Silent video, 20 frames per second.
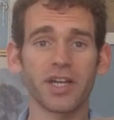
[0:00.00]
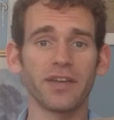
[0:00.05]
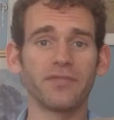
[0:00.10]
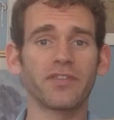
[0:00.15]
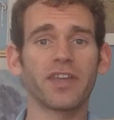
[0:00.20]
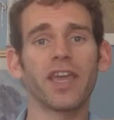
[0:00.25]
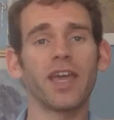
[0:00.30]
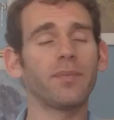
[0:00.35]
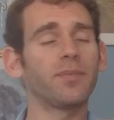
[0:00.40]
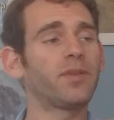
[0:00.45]

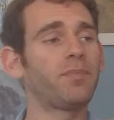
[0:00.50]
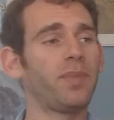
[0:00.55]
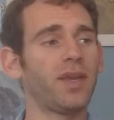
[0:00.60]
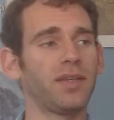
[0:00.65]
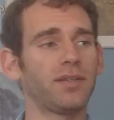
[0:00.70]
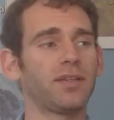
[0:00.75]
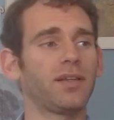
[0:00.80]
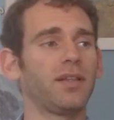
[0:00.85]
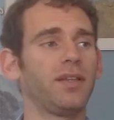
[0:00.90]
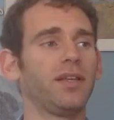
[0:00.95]
I've kept
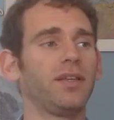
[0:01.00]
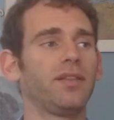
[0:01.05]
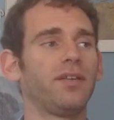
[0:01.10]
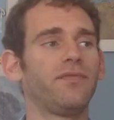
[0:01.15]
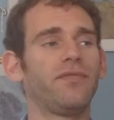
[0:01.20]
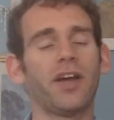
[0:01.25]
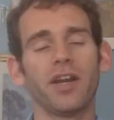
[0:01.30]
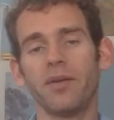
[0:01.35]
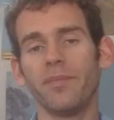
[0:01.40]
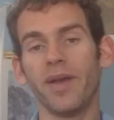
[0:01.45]
basically the
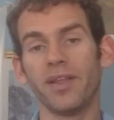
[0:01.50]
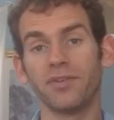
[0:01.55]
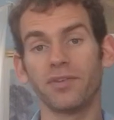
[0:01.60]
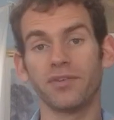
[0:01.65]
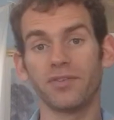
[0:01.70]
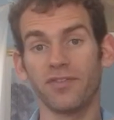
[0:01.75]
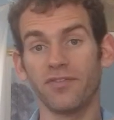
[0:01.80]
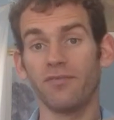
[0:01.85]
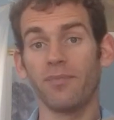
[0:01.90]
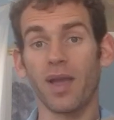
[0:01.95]

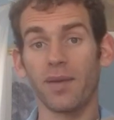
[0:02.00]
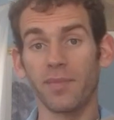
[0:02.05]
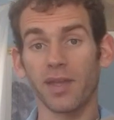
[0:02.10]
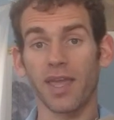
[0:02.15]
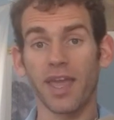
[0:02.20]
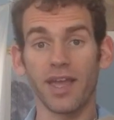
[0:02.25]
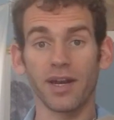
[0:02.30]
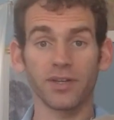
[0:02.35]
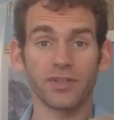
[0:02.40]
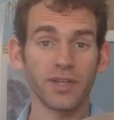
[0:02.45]
fundamentals of my
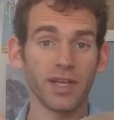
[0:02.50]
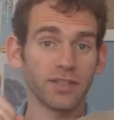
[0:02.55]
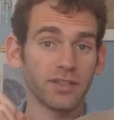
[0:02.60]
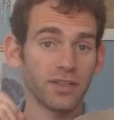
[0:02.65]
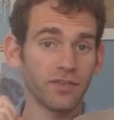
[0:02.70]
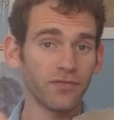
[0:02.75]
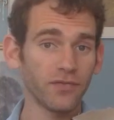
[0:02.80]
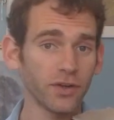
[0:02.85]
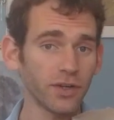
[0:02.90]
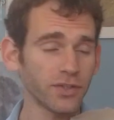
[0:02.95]
mechanics. So that's
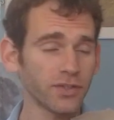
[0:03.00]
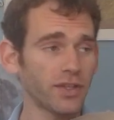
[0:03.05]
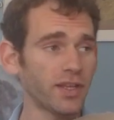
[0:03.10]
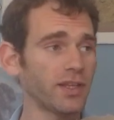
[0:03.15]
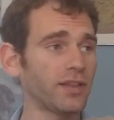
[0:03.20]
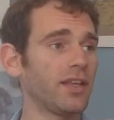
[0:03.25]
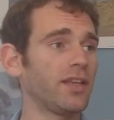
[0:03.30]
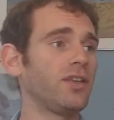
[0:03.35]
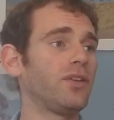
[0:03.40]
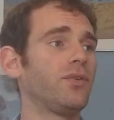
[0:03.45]
the first
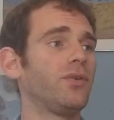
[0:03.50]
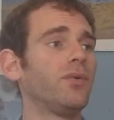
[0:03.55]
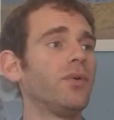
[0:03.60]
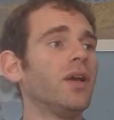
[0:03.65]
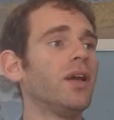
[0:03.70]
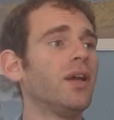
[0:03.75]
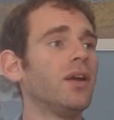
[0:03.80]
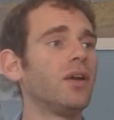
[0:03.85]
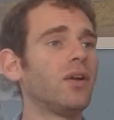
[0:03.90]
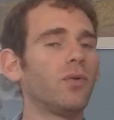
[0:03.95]
thing that you
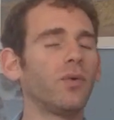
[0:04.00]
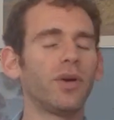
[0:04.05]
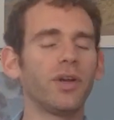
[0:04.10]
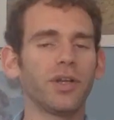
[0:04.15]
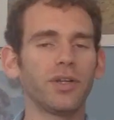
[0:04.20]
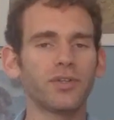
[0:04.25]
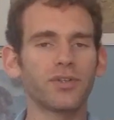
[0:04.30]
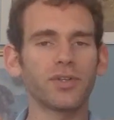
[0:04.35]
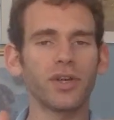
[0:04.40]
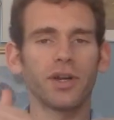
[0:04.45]

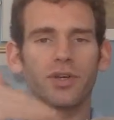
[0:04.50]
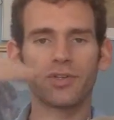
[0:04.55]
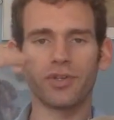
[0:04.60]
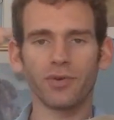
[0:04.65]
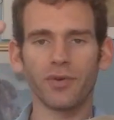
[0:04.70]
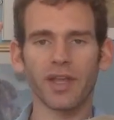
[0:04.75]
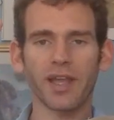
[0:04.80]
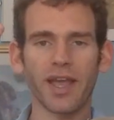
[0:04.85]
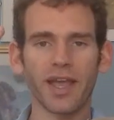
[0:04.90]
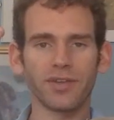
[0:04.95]
would start
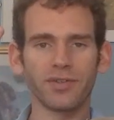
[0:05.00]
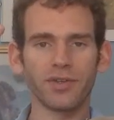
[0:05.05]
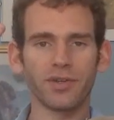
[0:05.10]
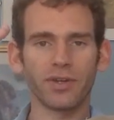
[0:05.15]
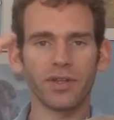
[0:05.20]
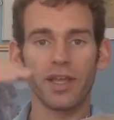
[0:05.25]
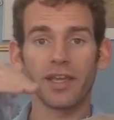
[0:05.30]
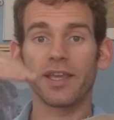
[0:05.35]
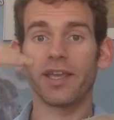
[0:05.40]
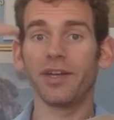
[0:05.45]
doing as
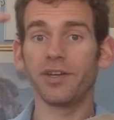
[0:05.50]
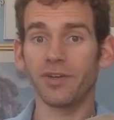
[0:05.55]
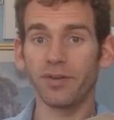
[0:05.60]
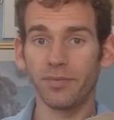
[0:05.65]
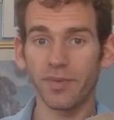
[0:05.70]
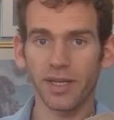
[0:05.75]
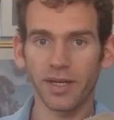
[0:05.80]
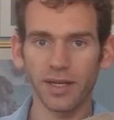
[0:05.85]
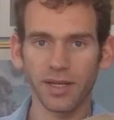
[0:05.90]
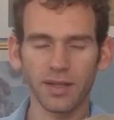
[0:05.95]
your like
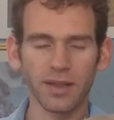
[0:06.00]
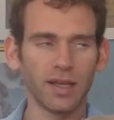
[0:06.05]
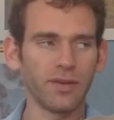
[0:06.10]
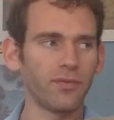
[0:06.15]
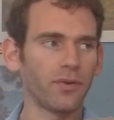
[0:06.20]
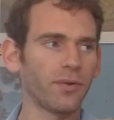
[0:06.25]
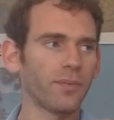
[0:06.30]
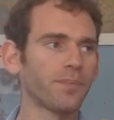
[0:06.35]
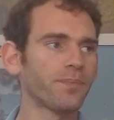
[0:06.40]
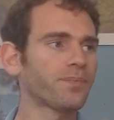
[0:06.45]
intermediate
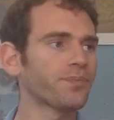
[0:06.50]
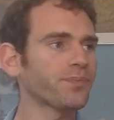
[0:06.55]
level.